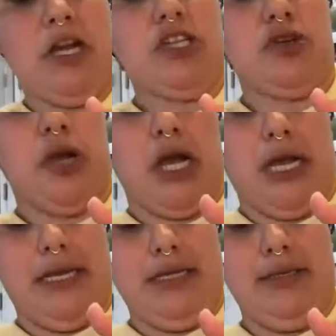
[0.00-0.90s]
going to
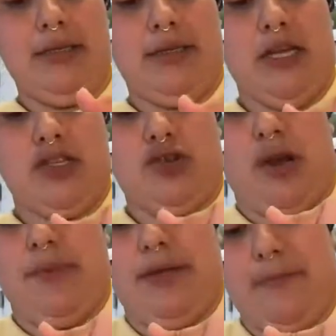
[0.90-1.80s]
try not to
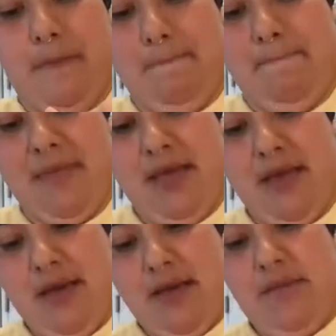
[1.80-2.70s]
drop it.
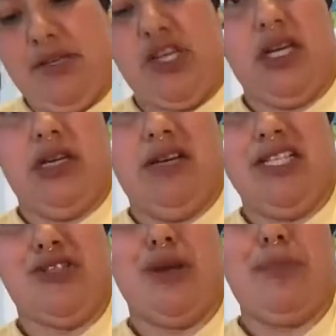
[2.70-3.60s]
But y'all know I
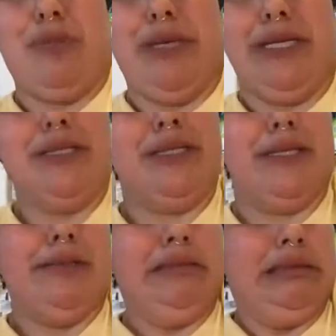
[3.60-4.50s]
just dropped the butter,
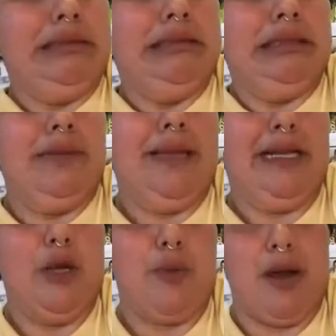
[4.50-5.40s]
so I make
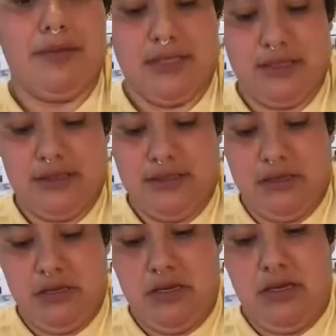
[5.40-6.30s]
no promises.
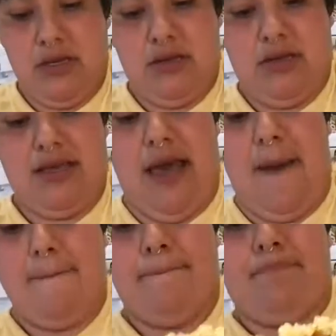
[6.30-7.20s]
Look at
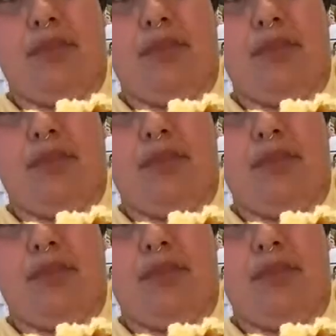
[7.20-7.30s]
that.